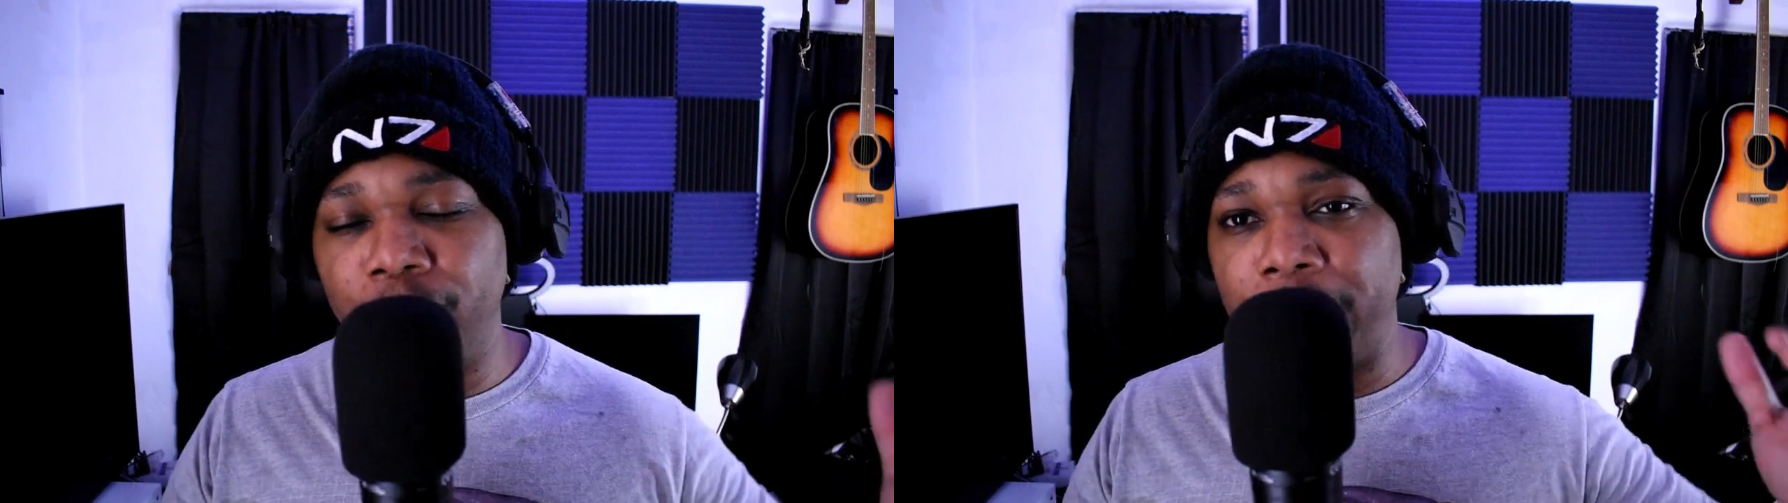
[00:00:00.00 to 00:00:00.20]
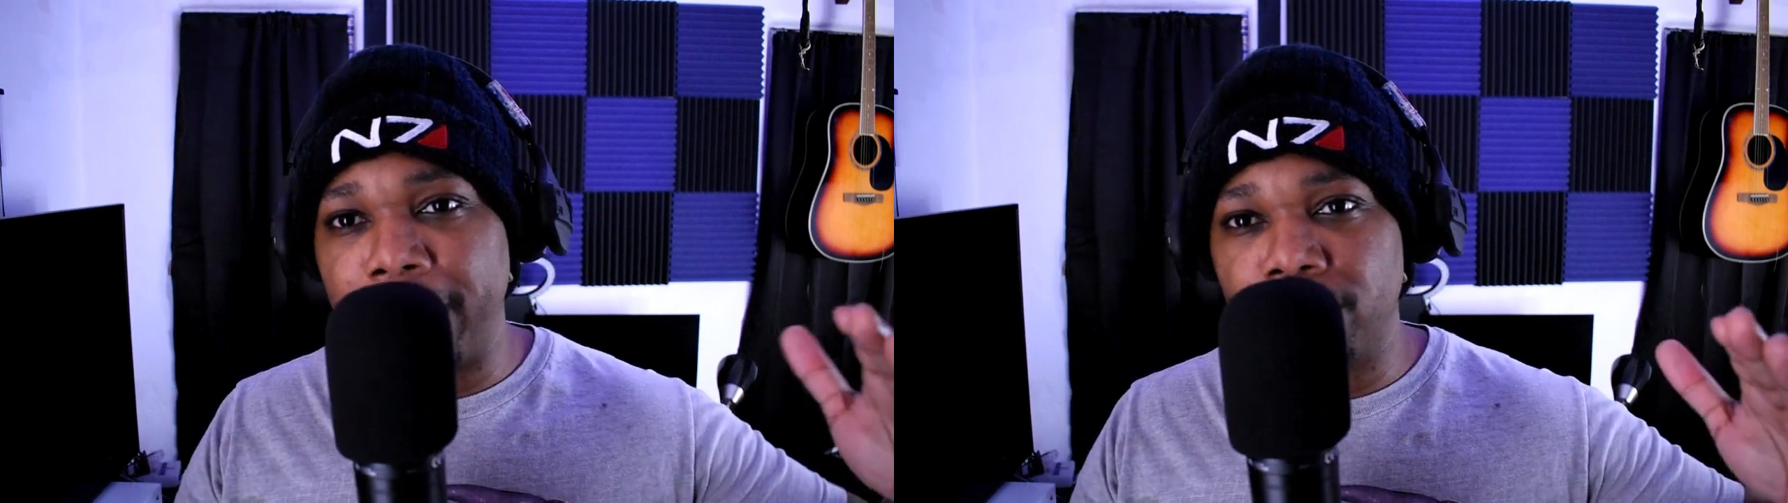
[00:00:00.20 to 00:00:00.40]

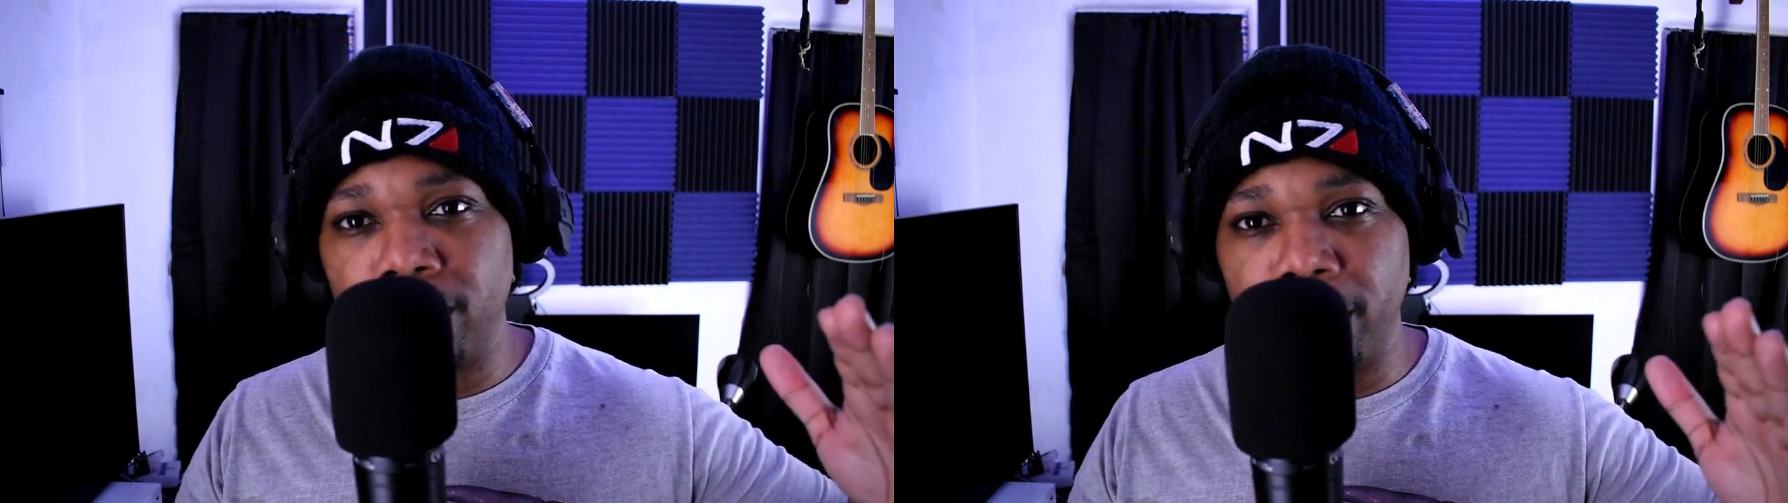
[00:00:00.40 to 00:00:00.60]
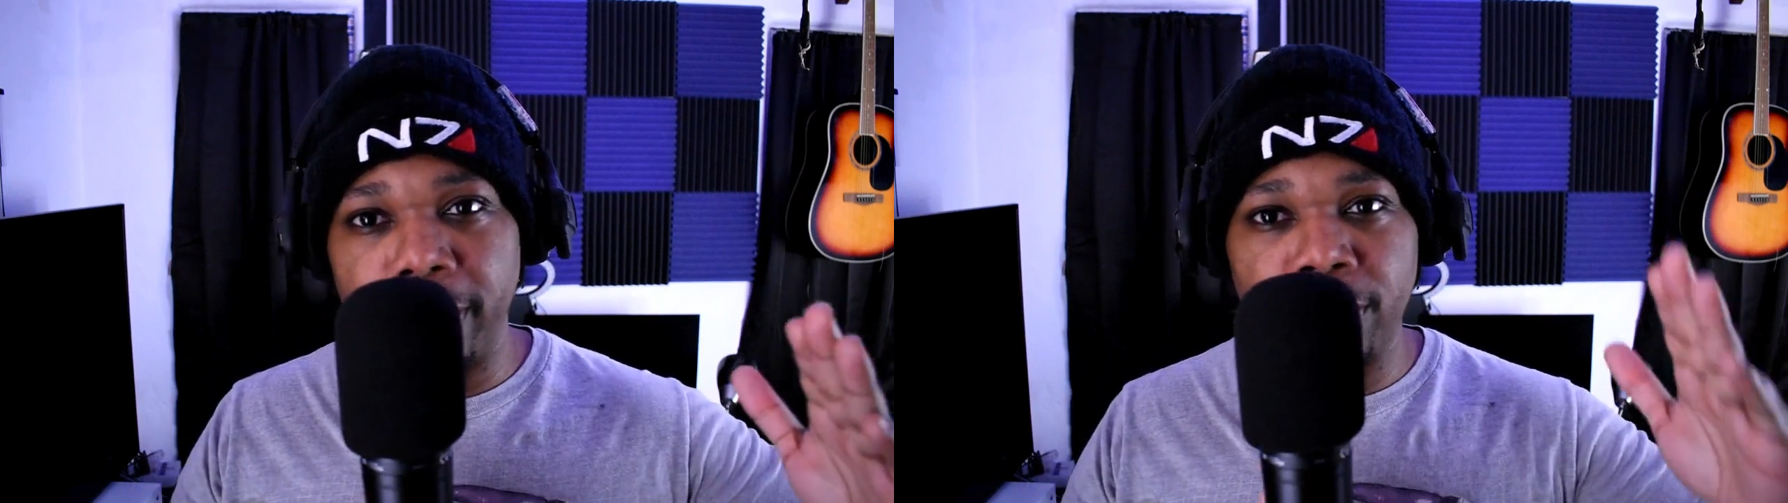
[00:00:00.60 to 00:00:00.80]
things
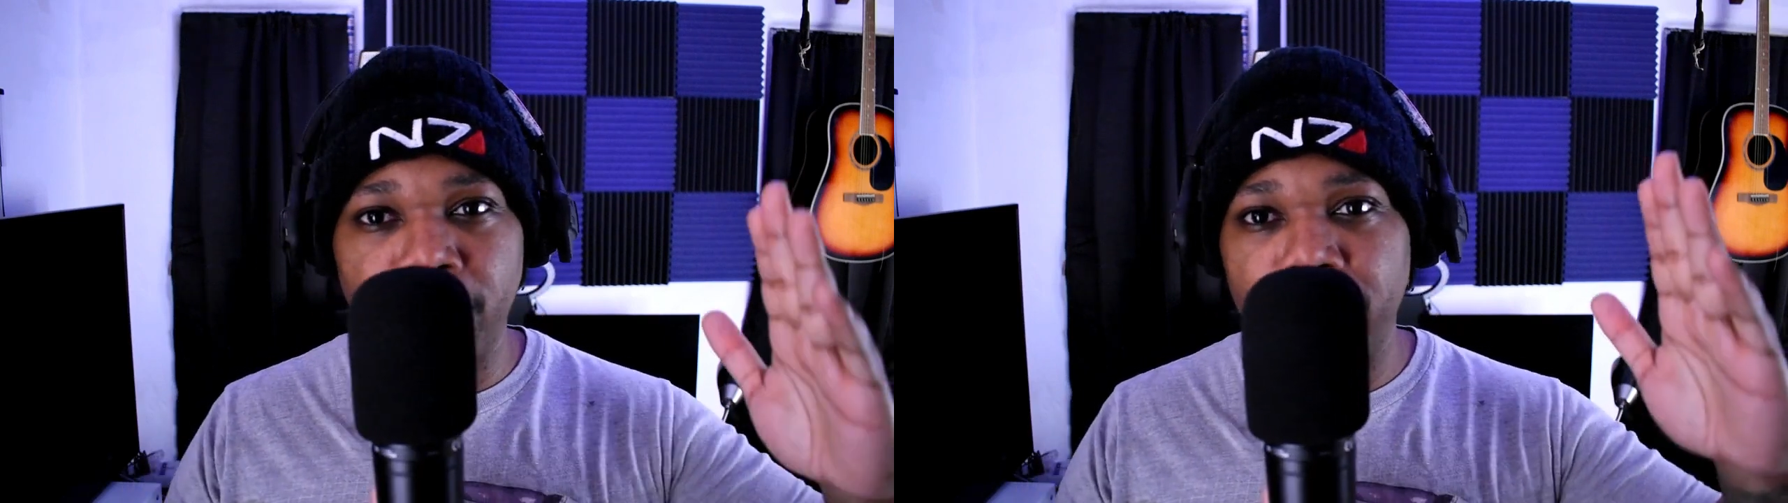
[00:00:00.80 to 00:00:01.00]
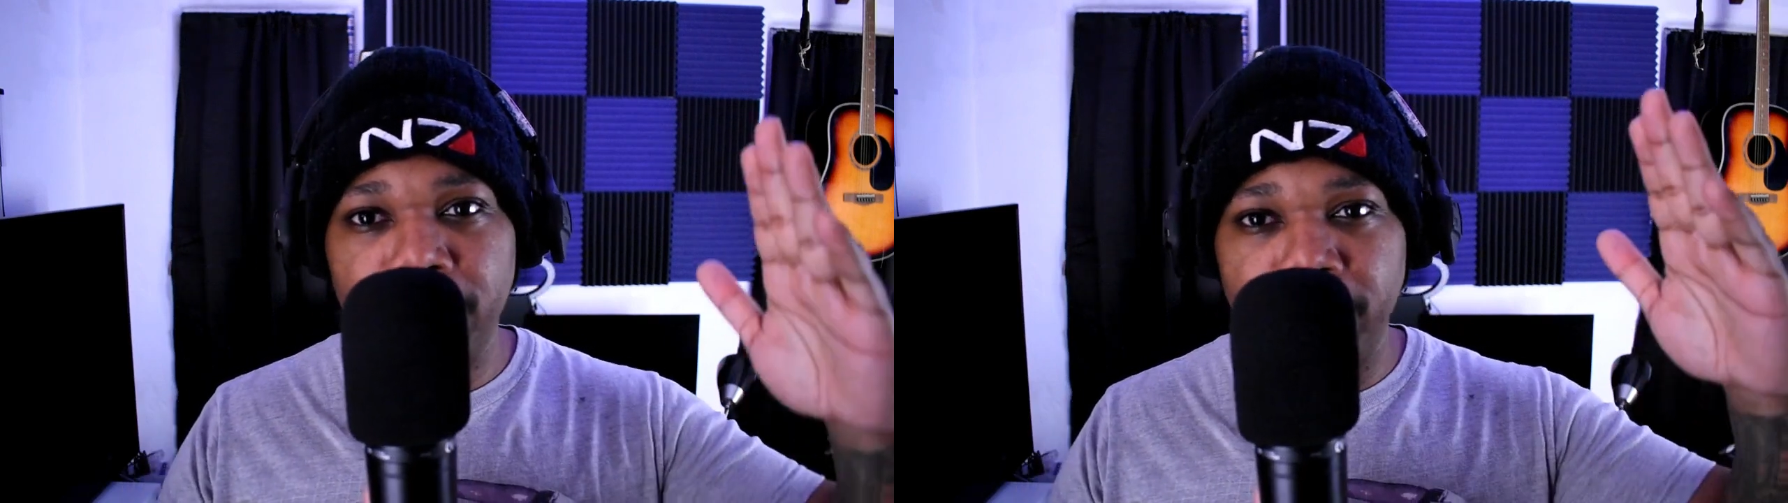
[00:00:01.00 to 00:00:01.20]
were
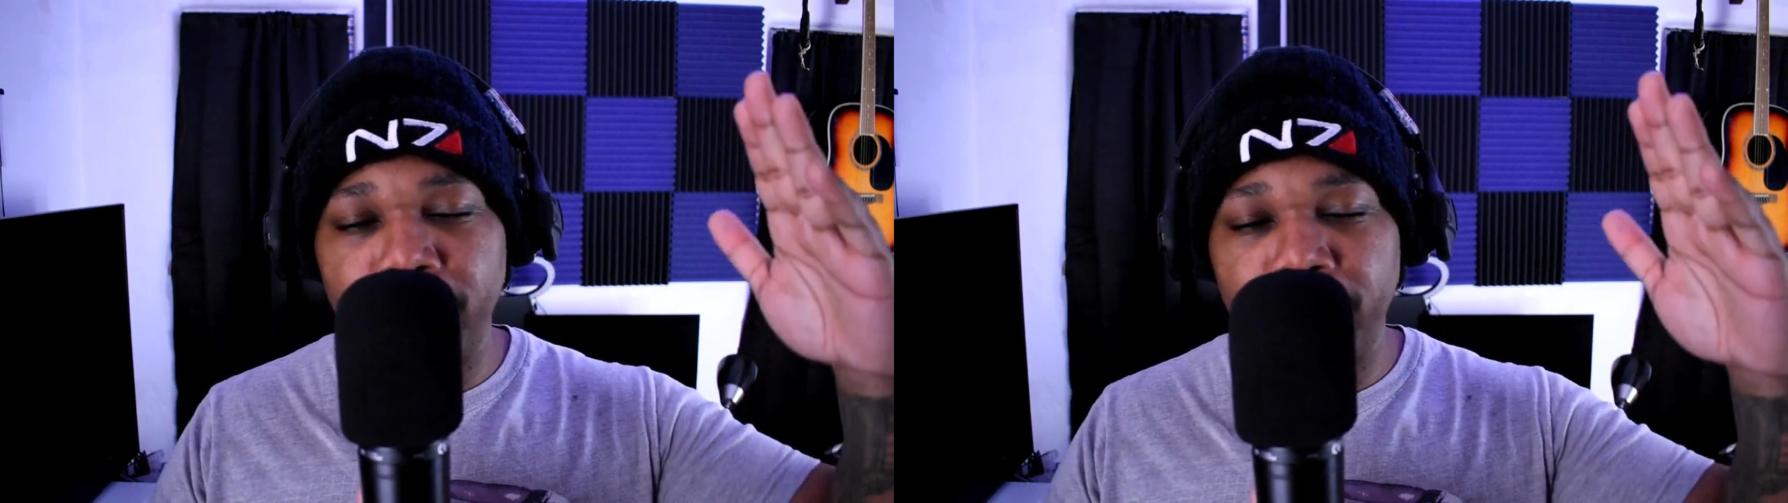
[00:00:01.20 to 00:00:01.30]
incredibly